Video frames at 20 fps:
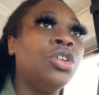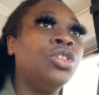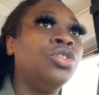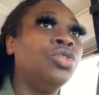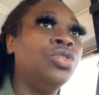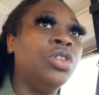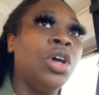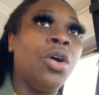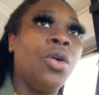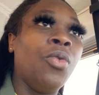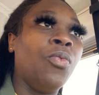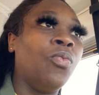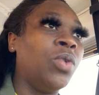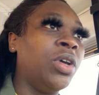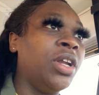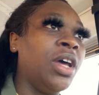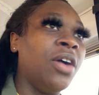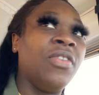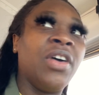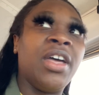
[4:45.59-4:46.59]
you know,
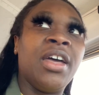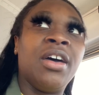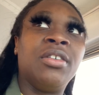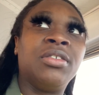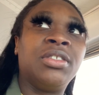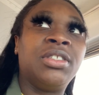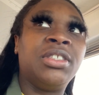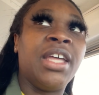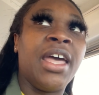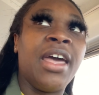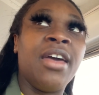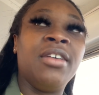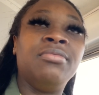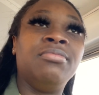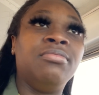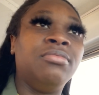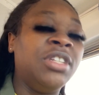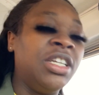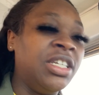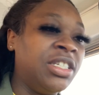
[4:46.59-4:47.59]
whatever else that
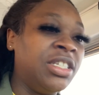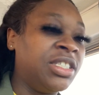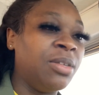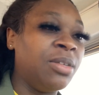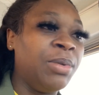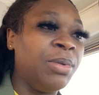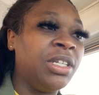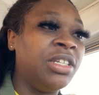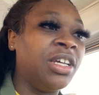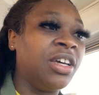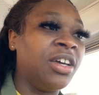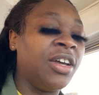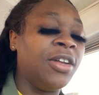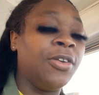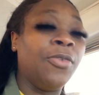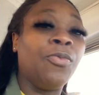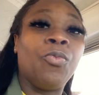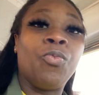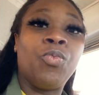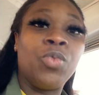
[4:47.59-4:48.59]
needs to be
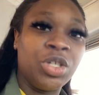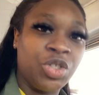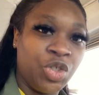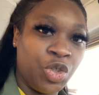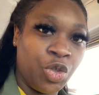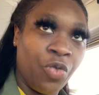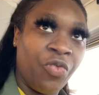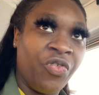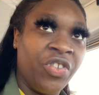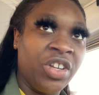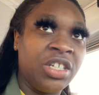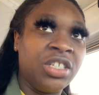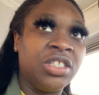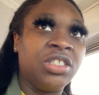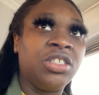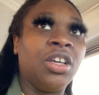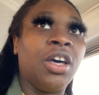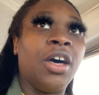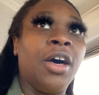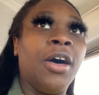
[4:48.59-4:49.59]
done once you
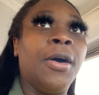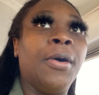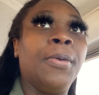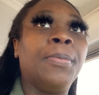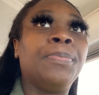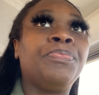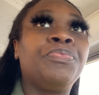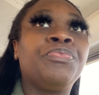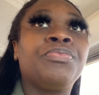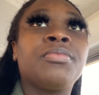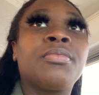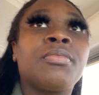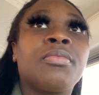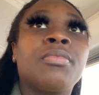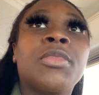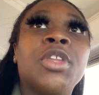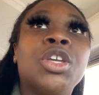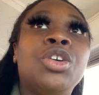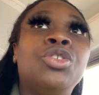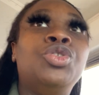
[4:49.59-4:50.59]
finish
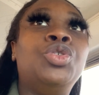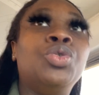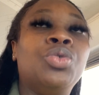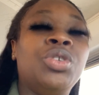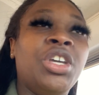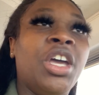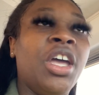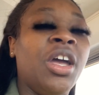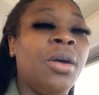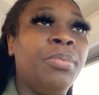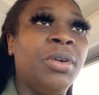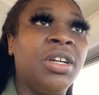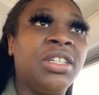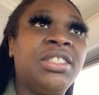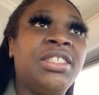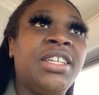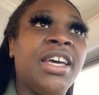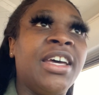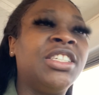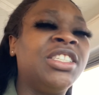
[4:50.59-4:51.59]
doing your air brakes
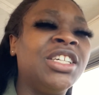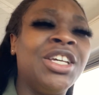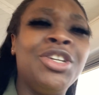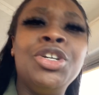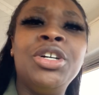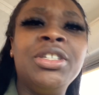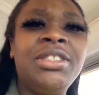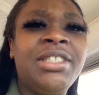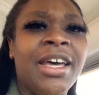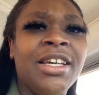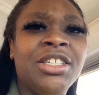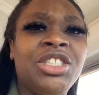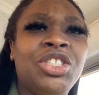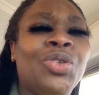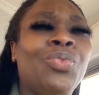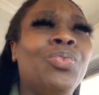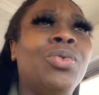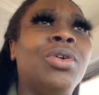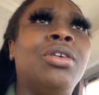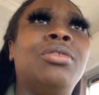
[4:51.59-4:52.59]
test. And your
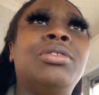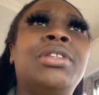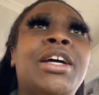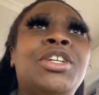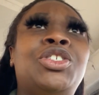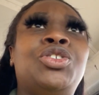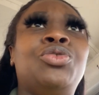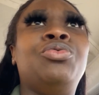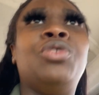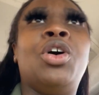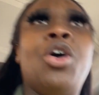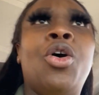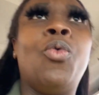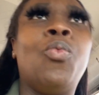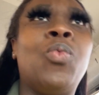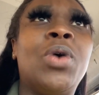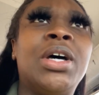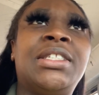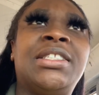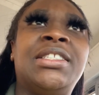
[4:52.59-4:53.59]
tester will let you know
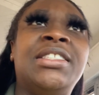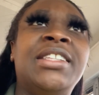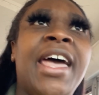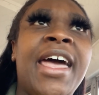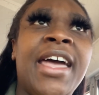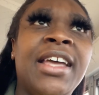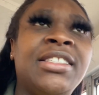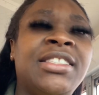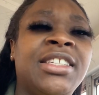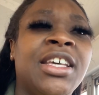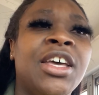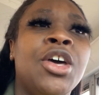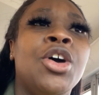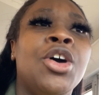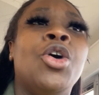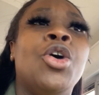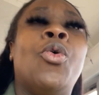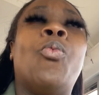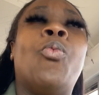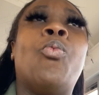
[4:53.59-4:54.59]
what's next.
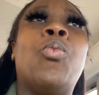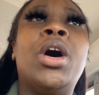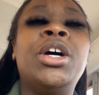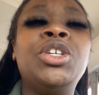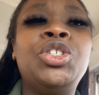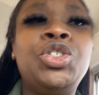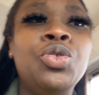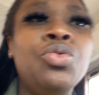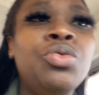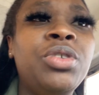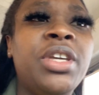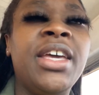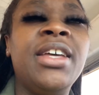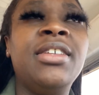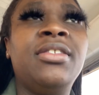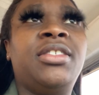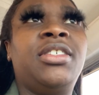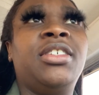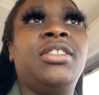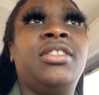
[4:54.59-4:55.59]
Once you
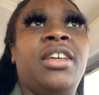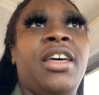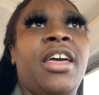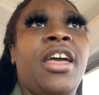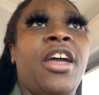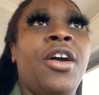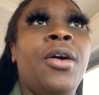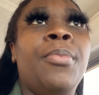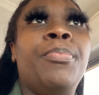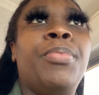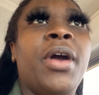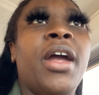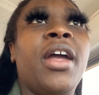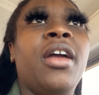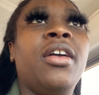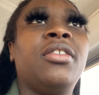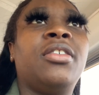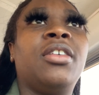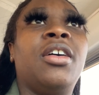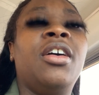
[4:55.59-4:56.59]
get to the air
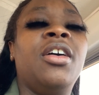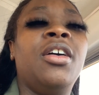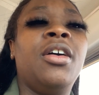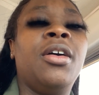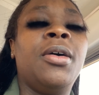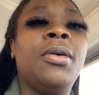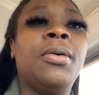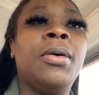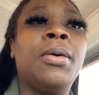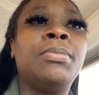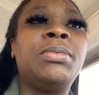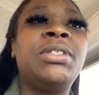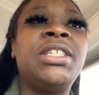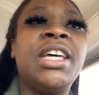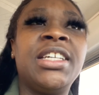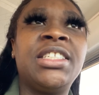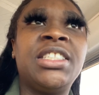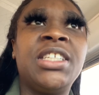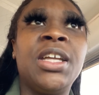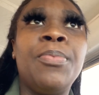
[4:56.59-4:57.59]
brake
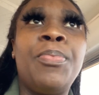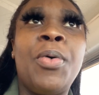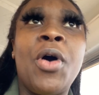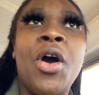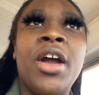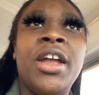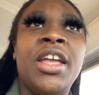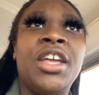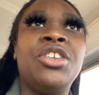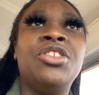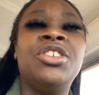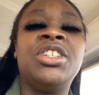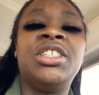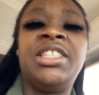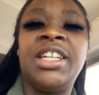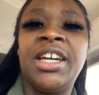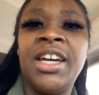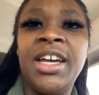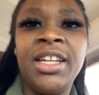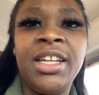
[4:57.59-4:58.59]
testing part and you're
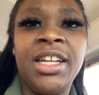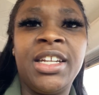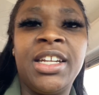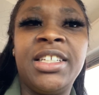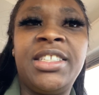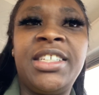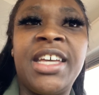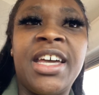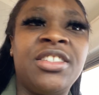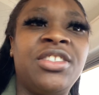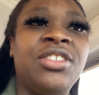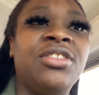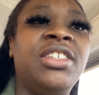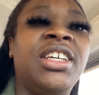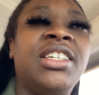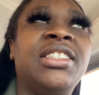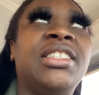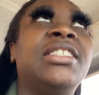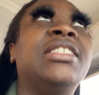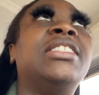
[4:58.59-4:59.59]
done and the tester
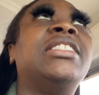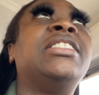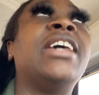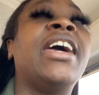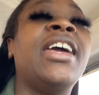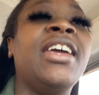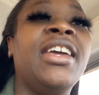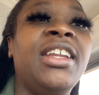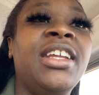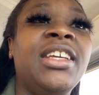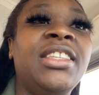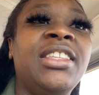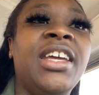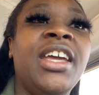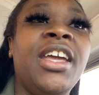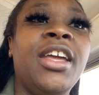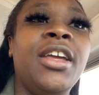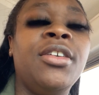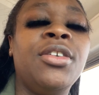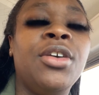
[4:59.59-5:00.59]
doesn't say
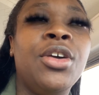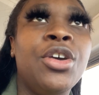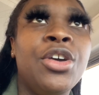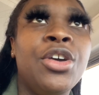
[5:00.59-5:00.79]
anything,